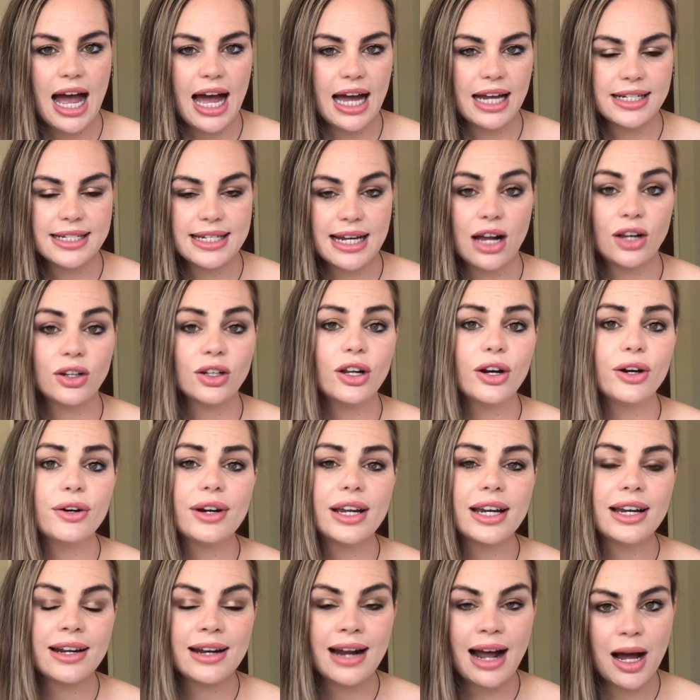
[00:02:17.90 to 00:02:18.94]

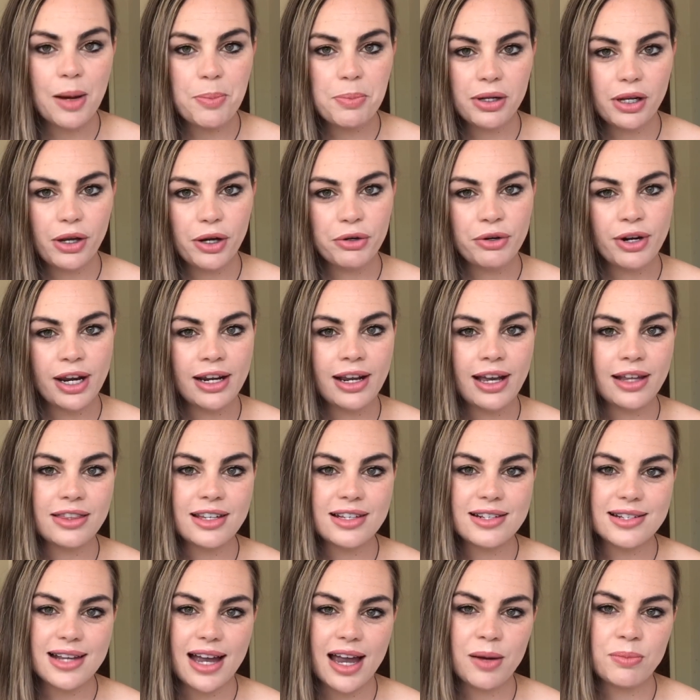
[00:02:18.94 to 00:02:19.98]
downloading and uploading at
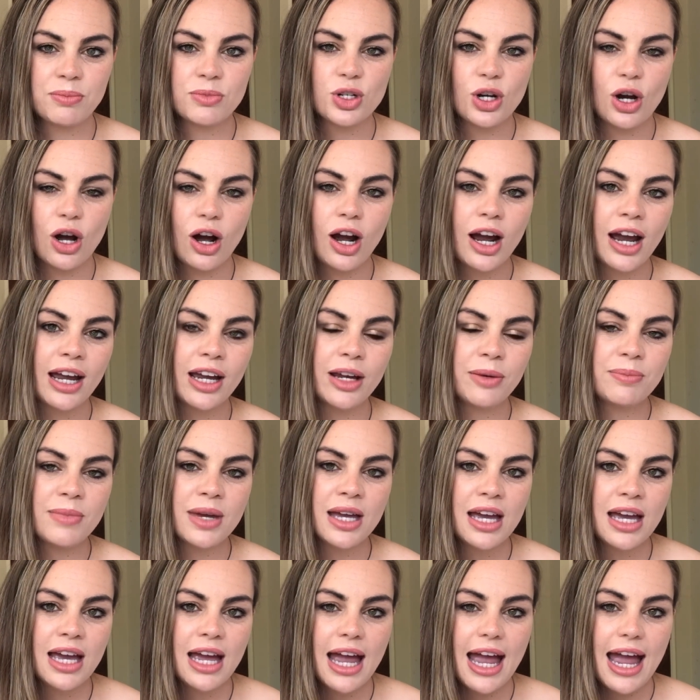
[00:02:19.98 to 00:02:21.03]
the same
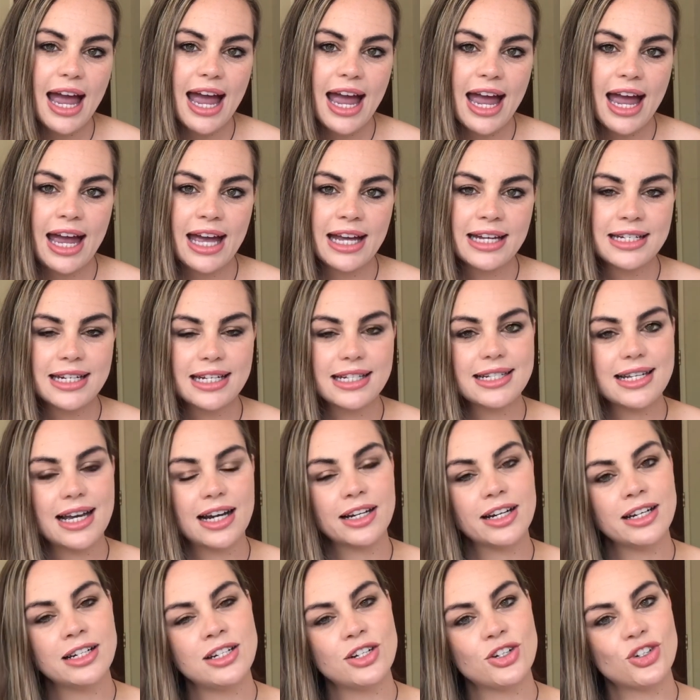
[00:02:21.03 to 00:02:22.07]
time, and it's
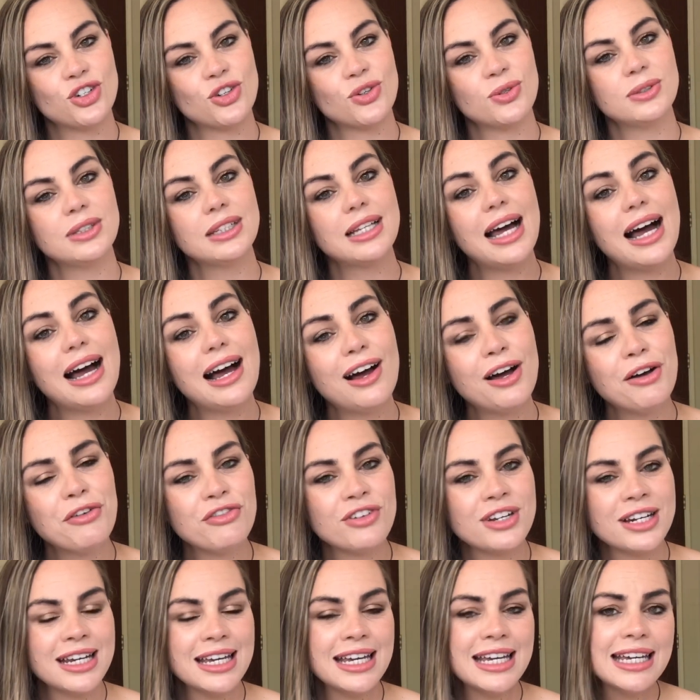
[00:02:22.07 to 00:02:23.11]
unconditional
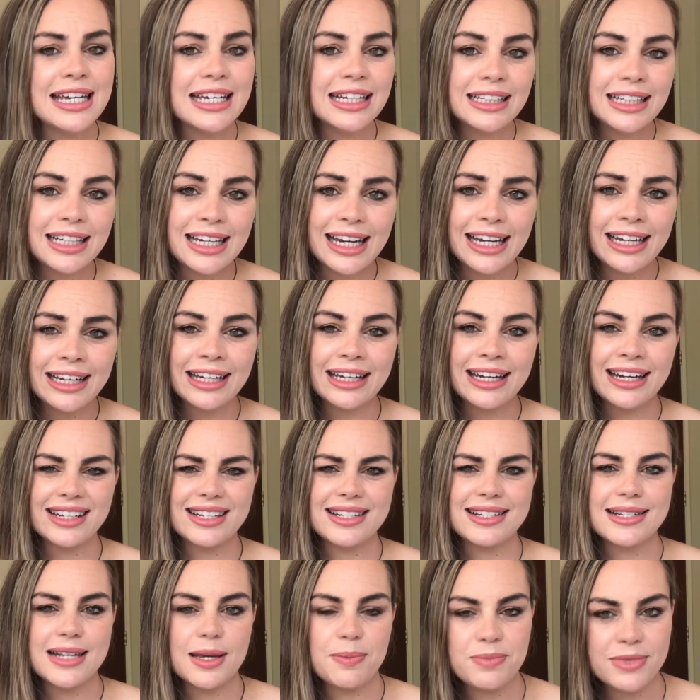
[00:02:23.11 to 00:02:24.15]
love and healing and
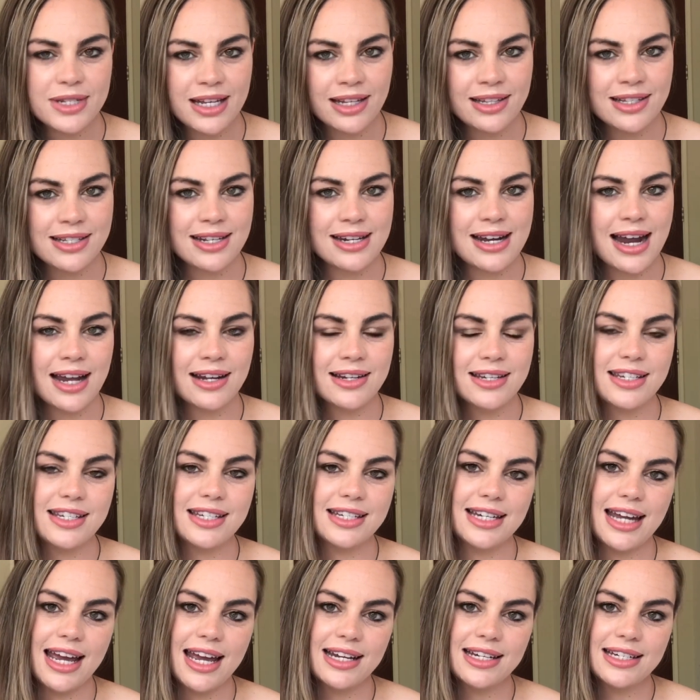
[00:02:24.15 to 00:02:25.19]
acceptance and
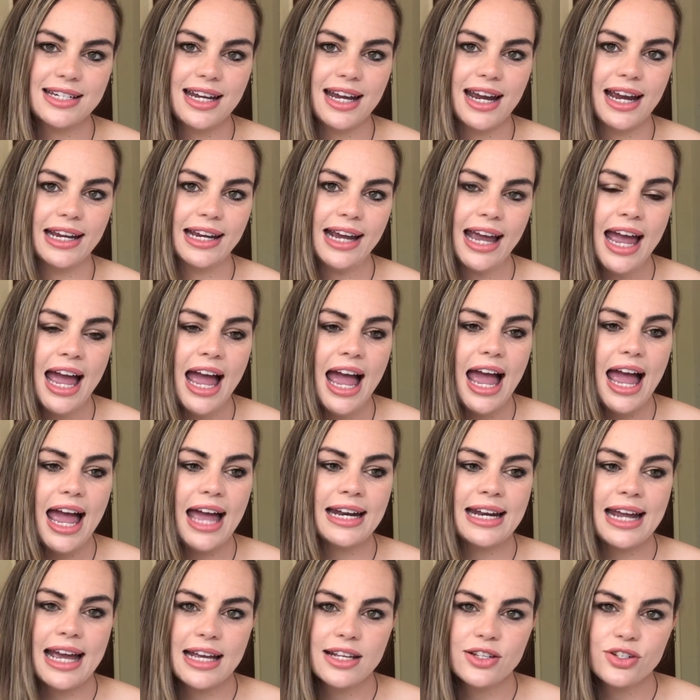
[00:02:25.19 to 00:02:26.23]
understanding.
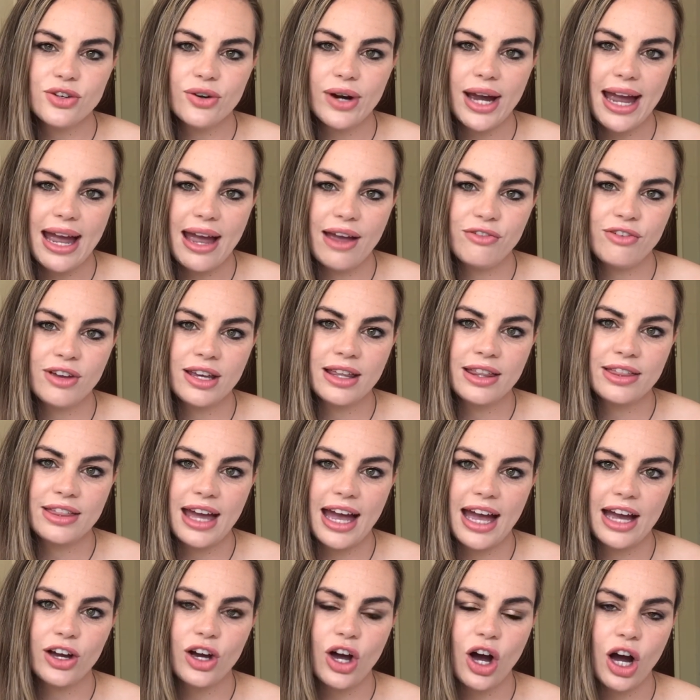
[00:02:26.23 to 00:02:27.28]
And as you're having
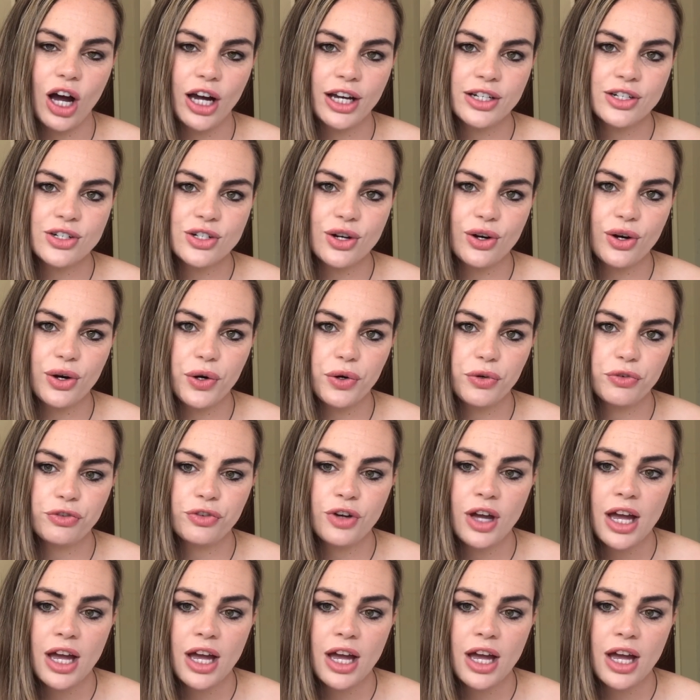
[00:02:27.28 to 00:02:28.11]
that kind of